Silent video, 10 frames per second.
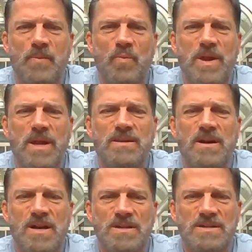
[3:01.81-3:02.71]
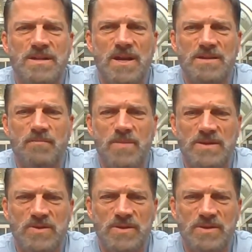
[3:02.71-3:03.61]
We get tons of text
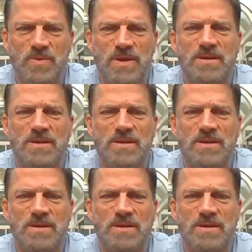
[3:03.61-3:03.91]
messages, we get